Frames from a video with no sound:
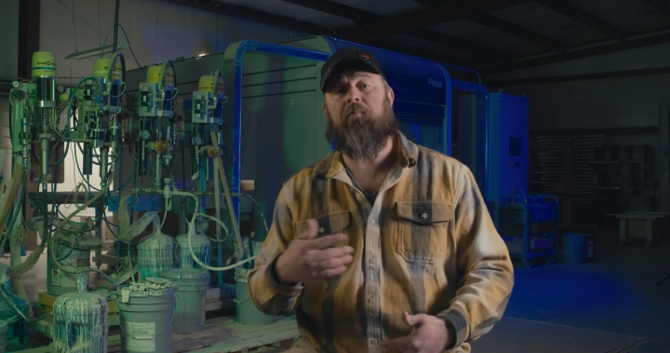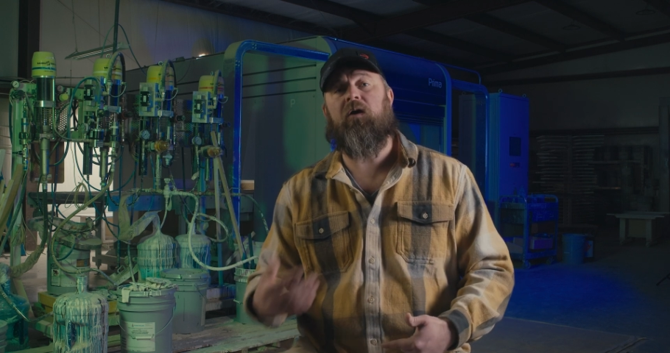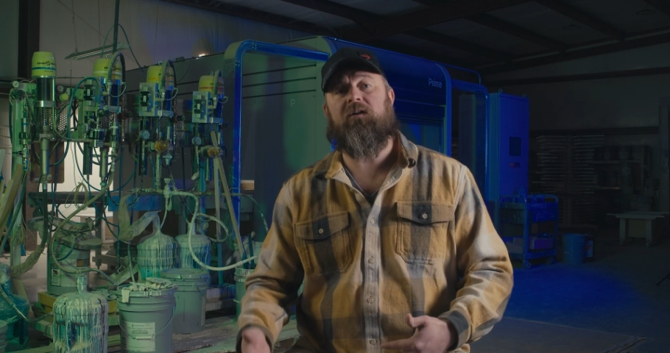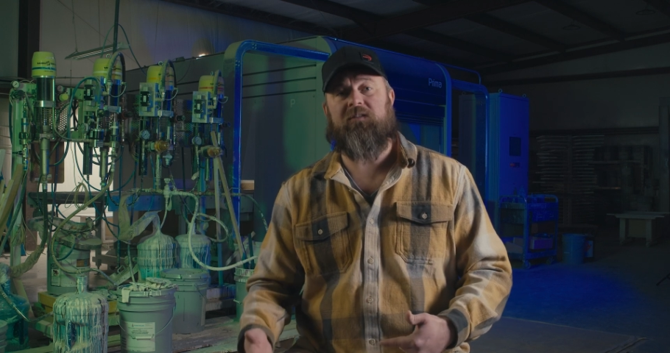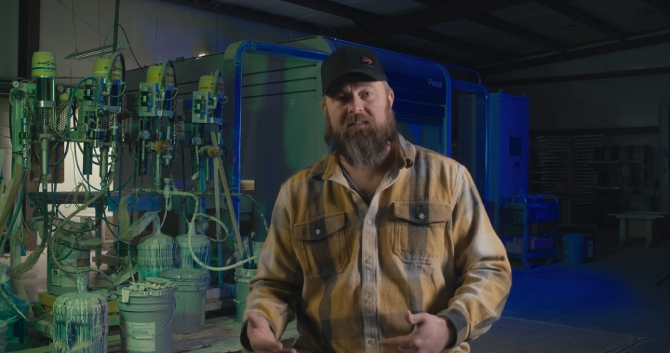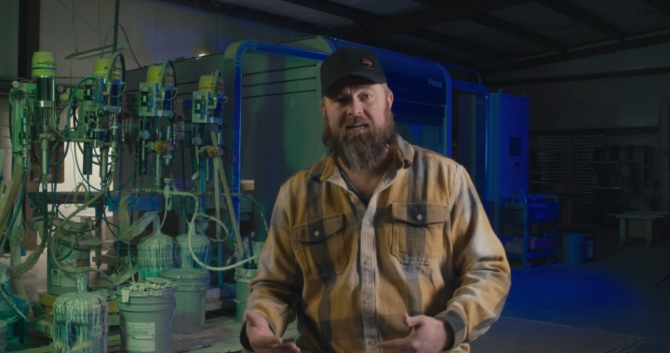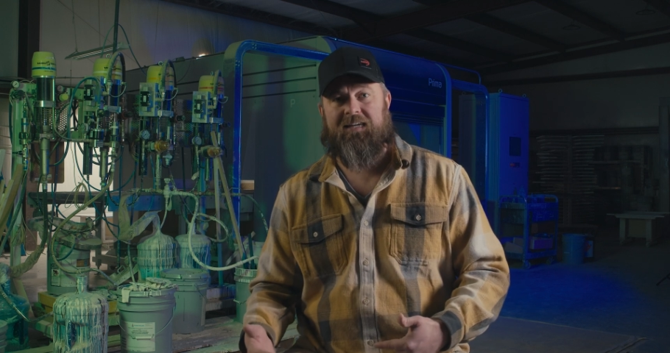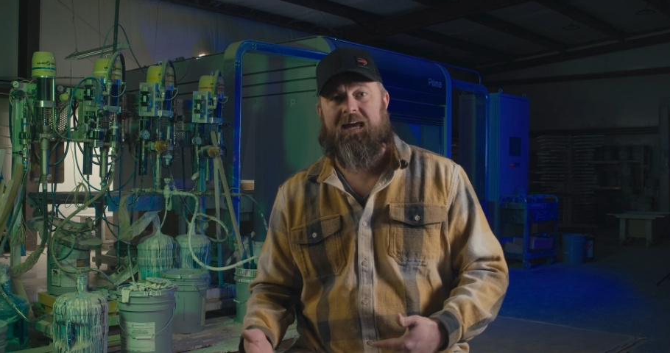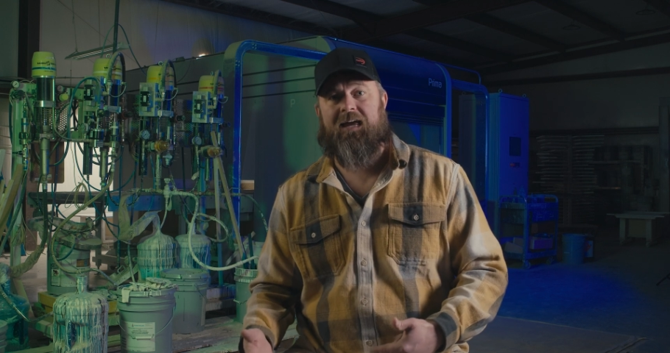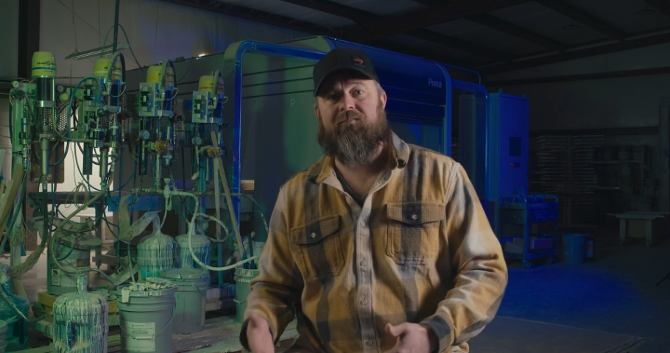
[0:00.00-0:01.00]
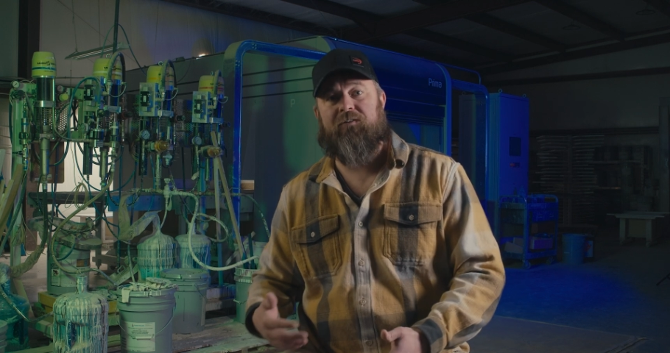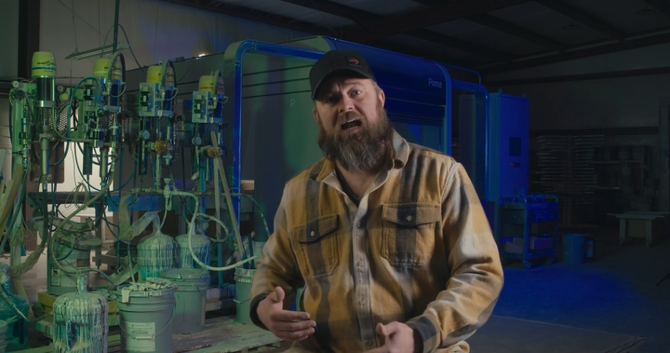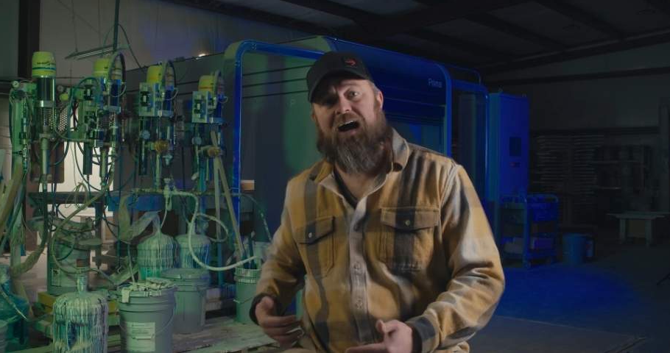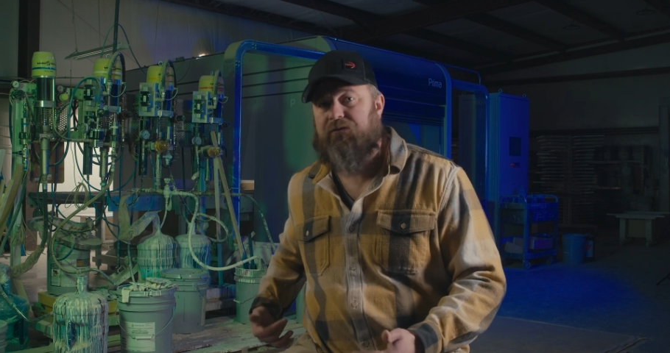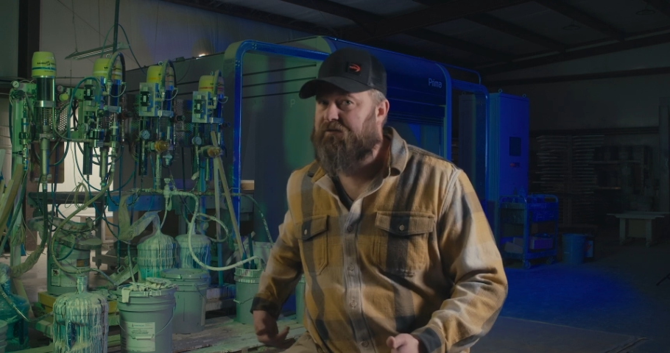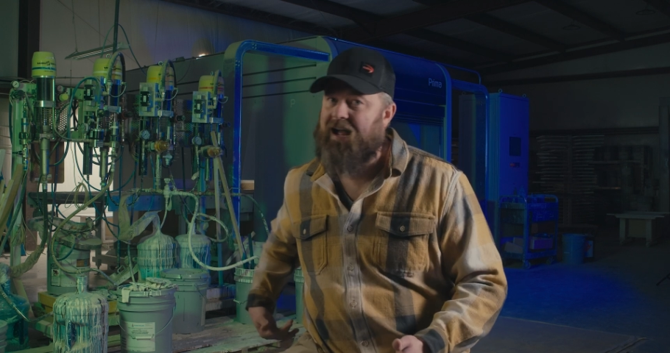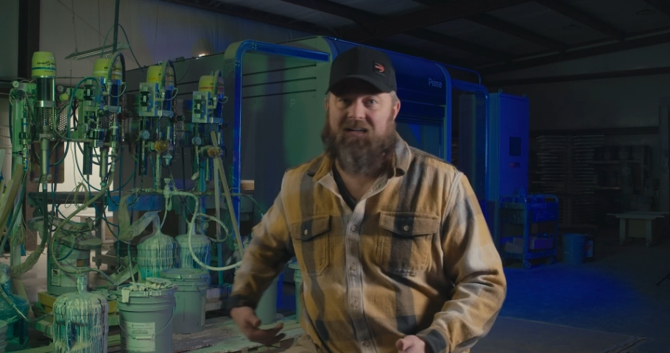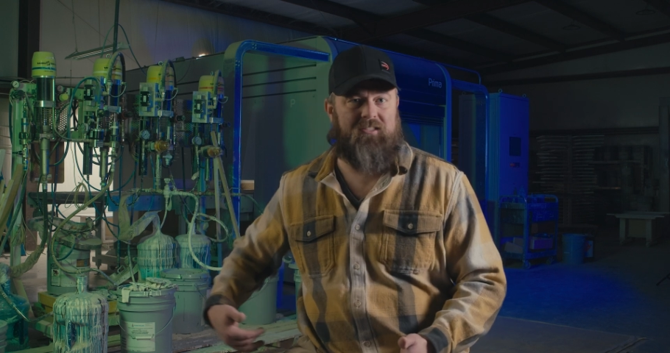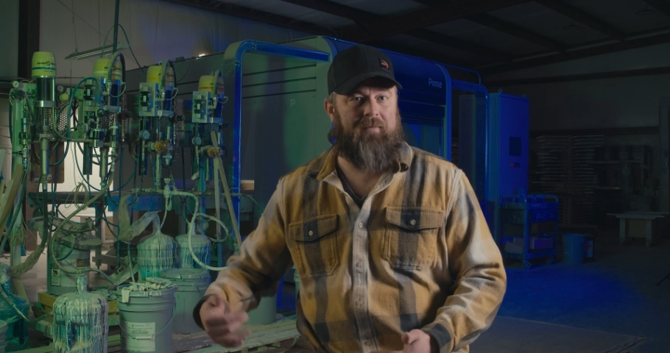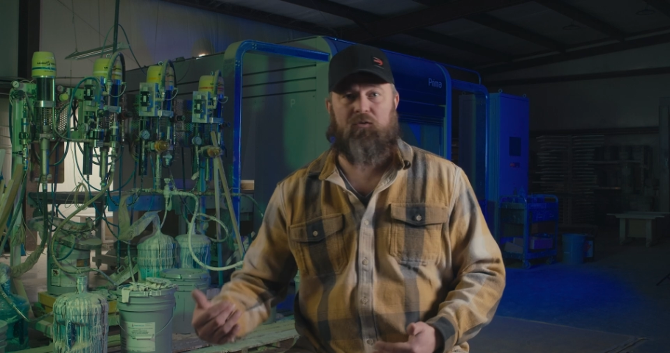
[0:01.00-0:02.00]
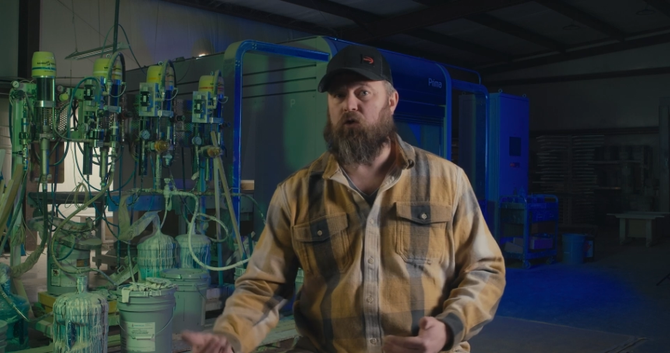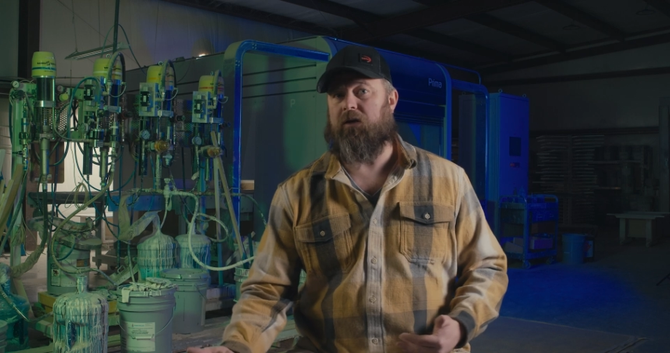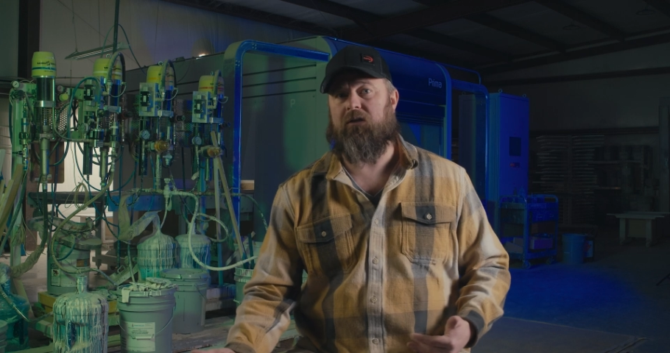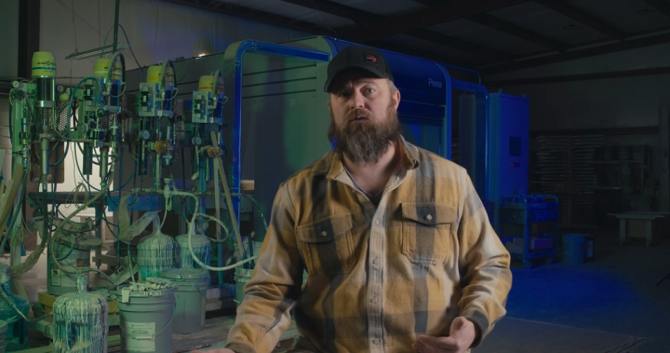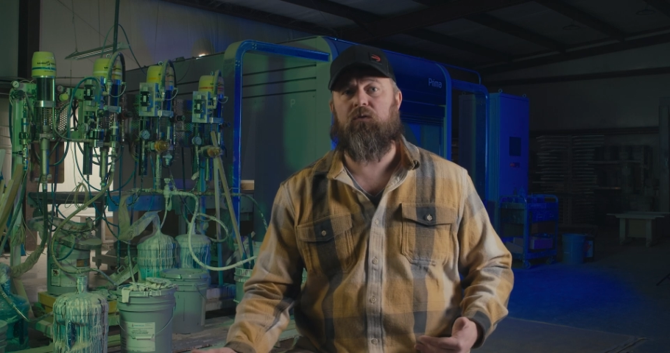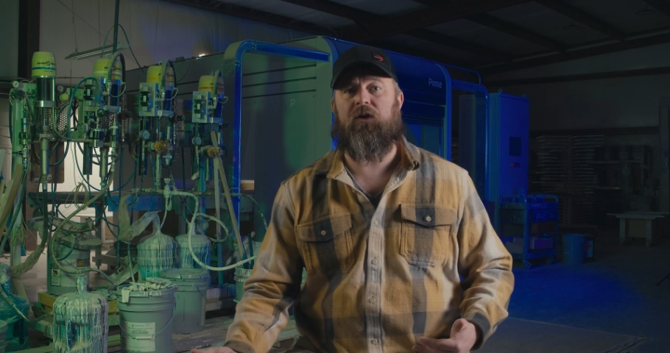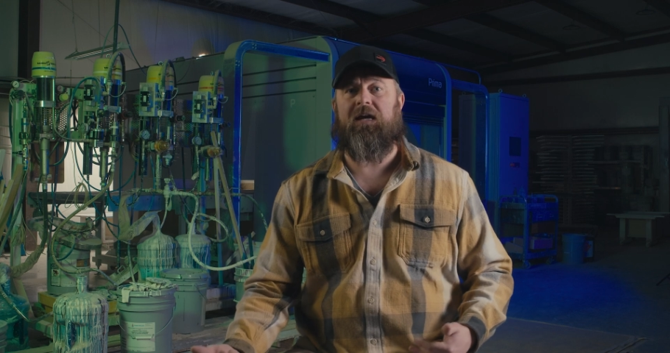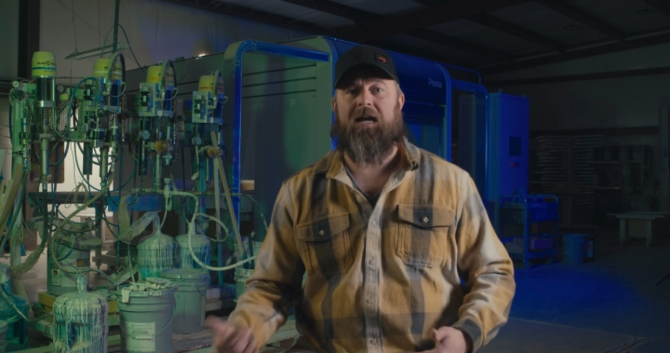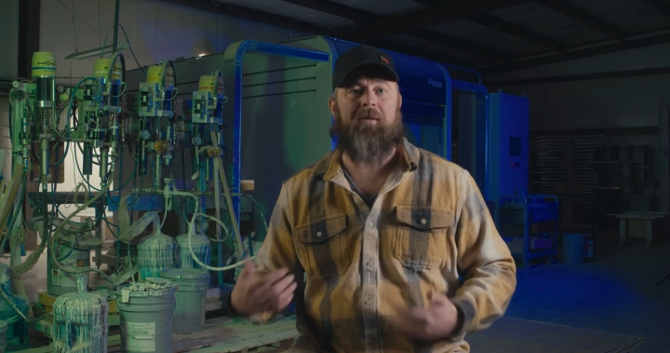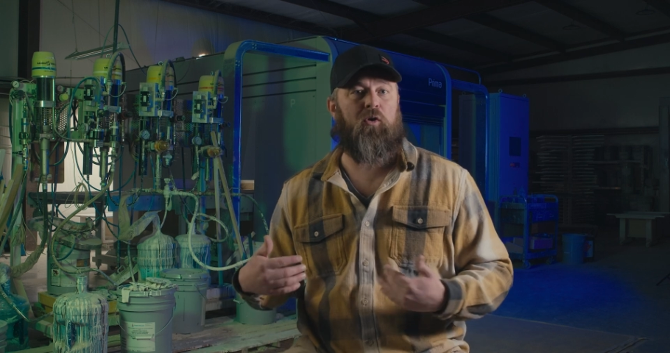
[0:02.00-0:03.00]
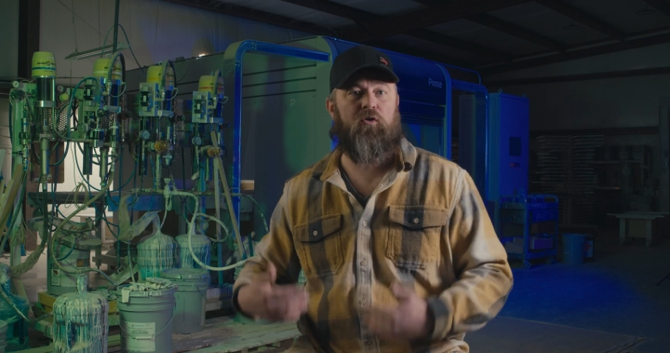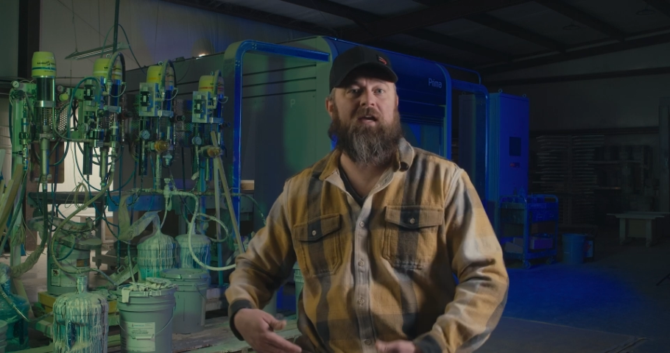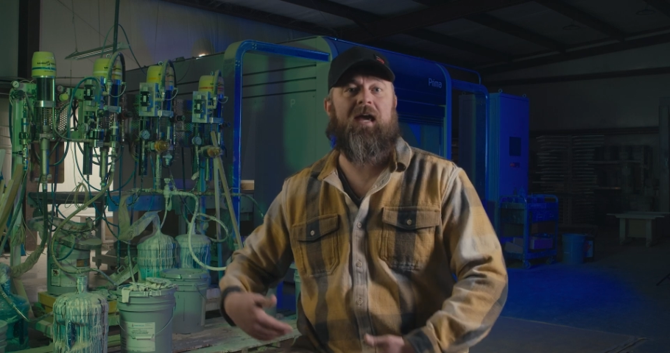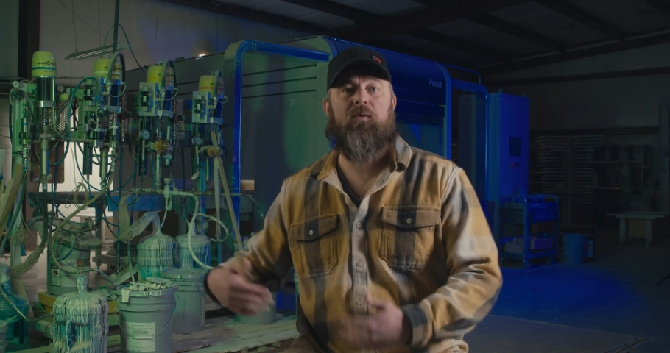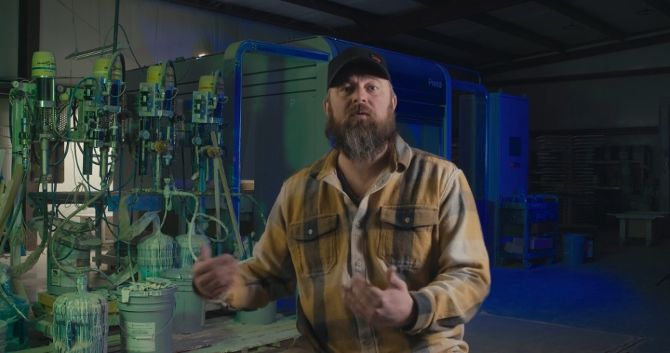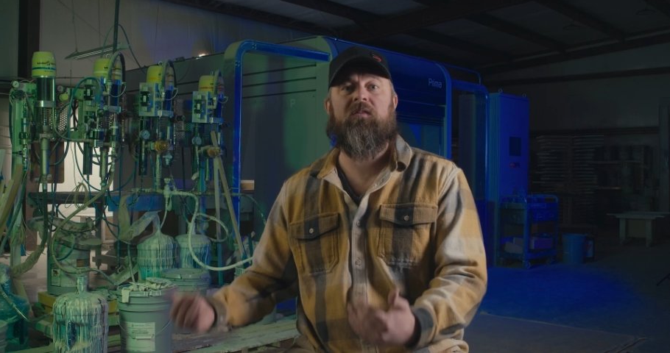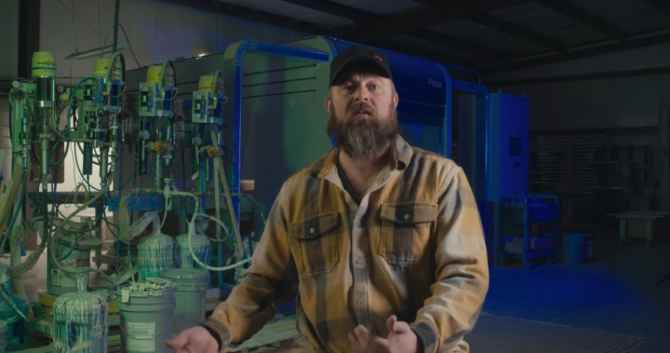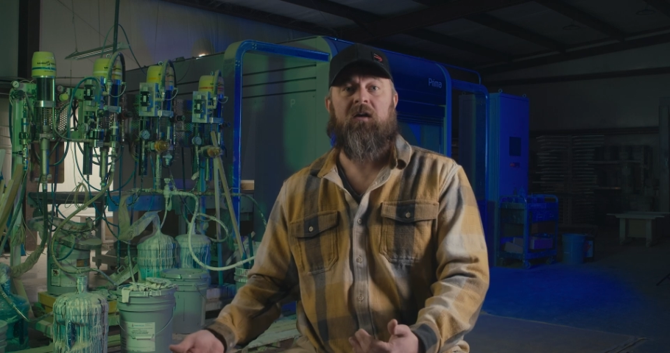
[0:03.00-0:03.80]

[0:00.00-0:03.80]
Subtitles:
parts as I can for how fast I'm going through it, and I'm okay with